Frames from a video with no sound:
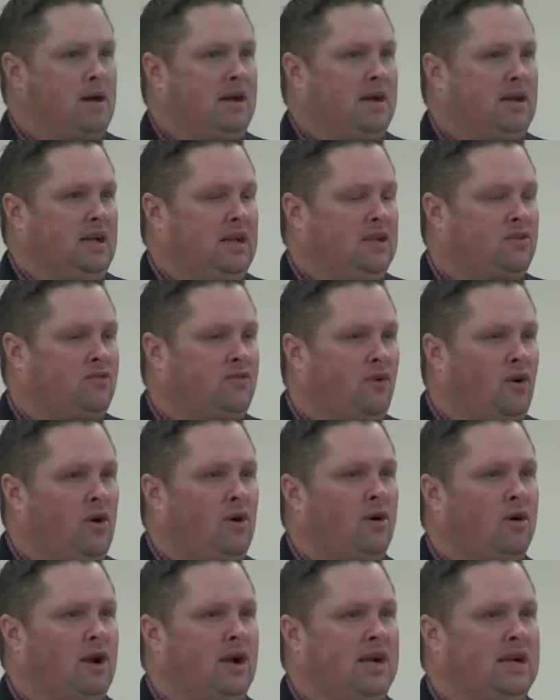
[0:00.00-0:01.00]
as
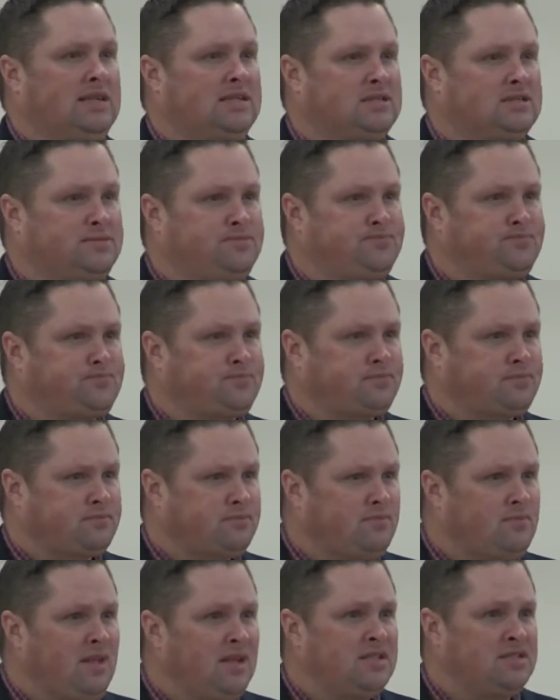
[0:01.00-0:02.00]
far as
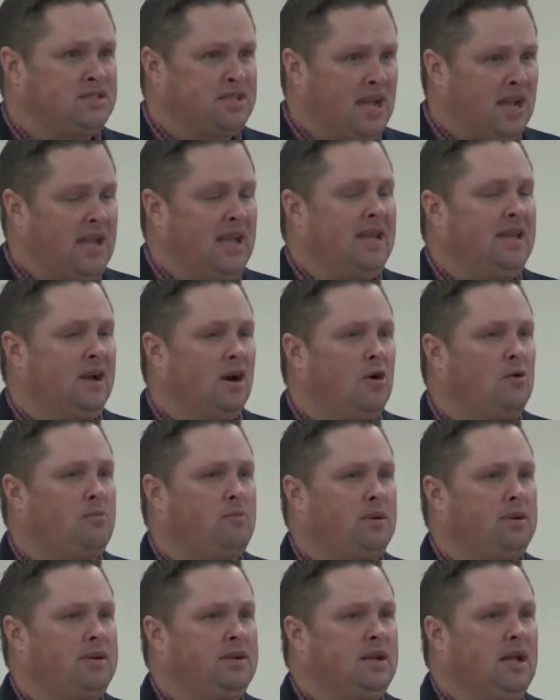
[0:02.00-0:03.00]
staying
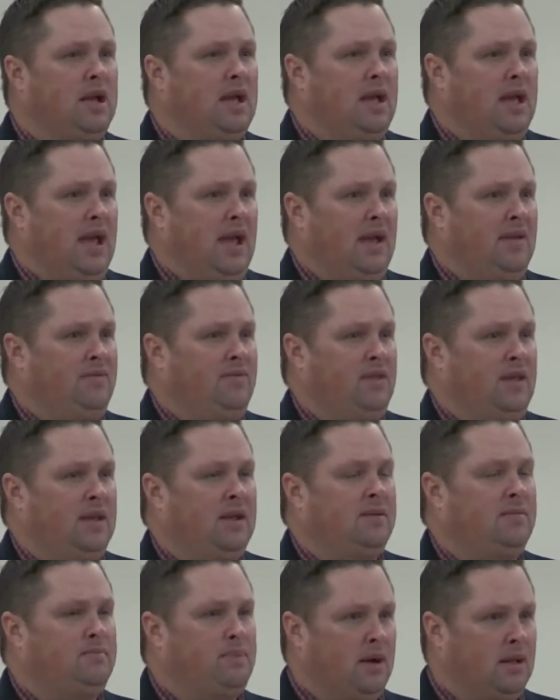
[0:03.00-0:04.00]
open and
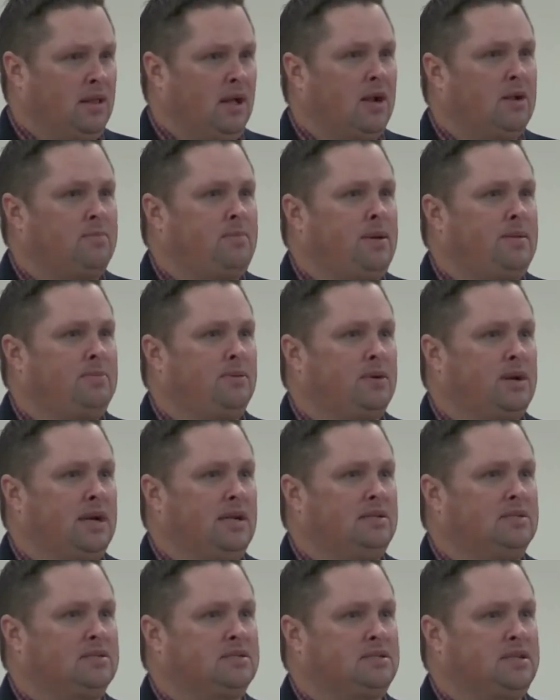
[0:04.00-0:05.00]
then a lot of people
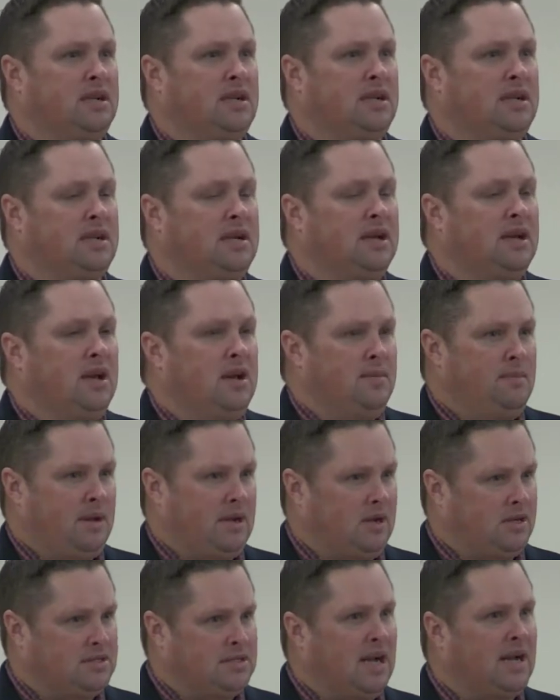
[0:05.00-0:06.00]
getting sick
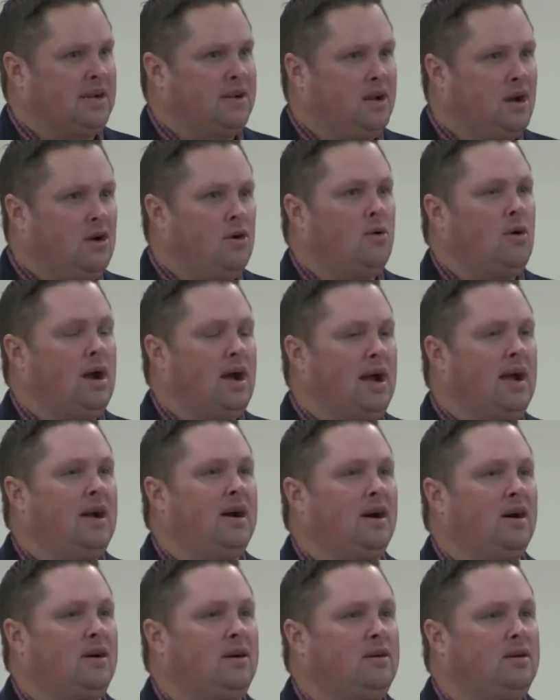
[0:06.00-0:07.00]
because I know
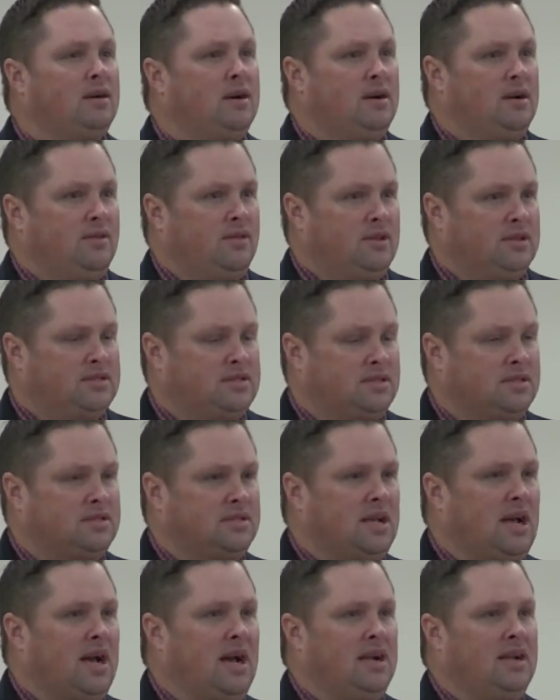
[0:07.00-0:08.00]
how the
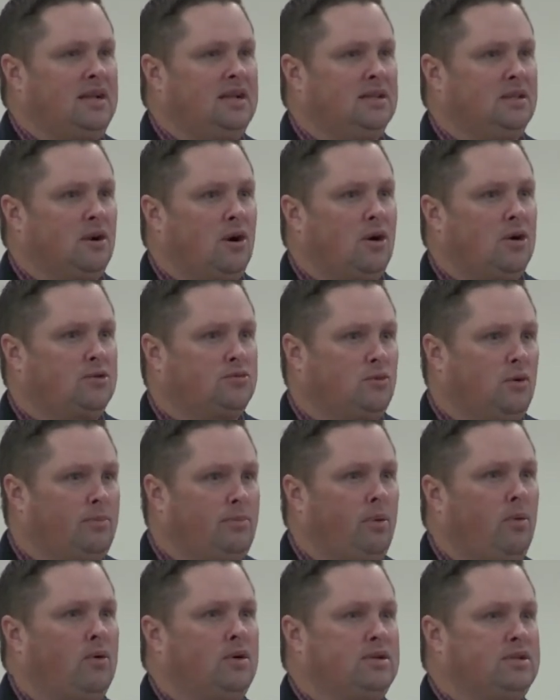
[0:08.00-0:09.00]
society at large will
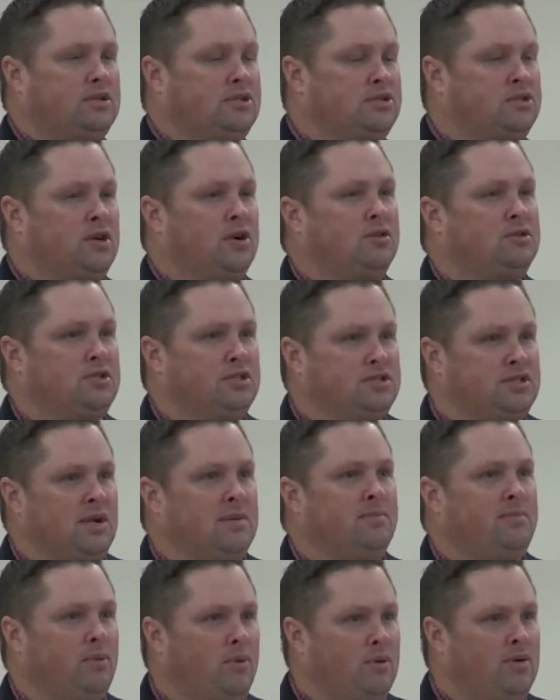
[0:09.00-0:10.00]
point to churches
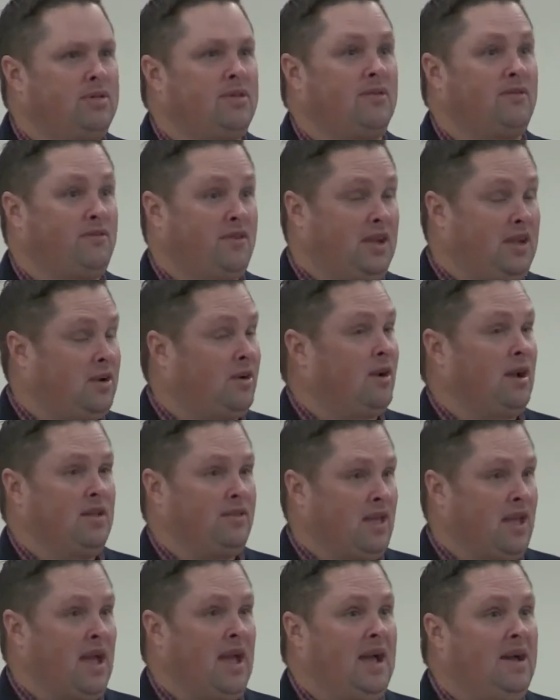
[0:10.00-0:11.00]
and point the finger, and
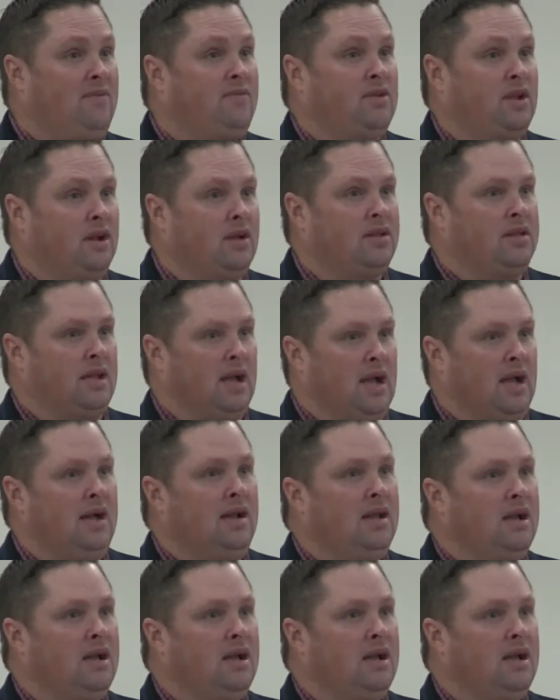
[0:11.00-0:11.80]
they have done that.